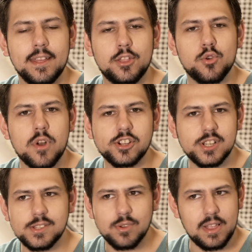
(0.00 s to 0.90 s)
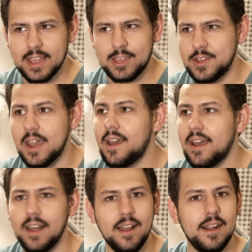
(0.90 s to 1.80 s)
The Russians were like,
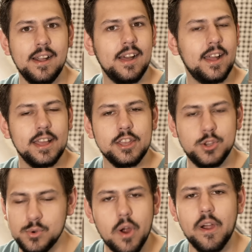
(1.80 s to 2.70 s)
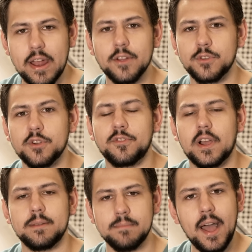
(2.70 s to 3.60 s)
yeah, you are out of your
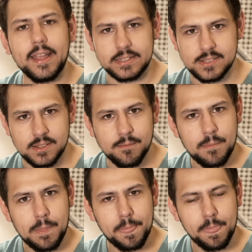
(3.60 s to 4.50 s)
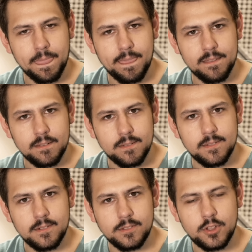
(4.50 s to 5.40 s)
fucking minds.
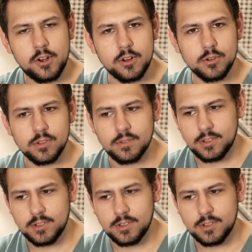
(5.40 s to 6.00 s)
No, no, no.